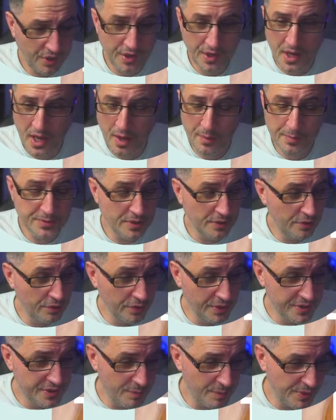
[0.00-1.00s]

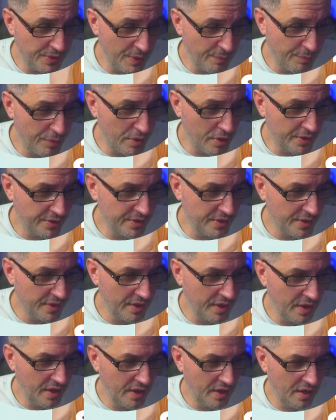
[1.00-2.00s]
absolutely submit that product,
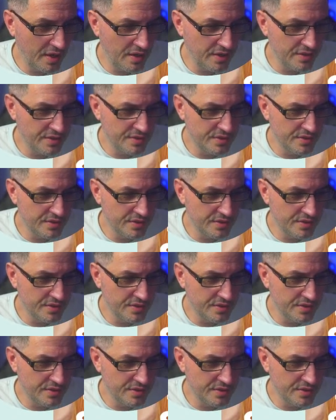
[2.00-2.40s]
and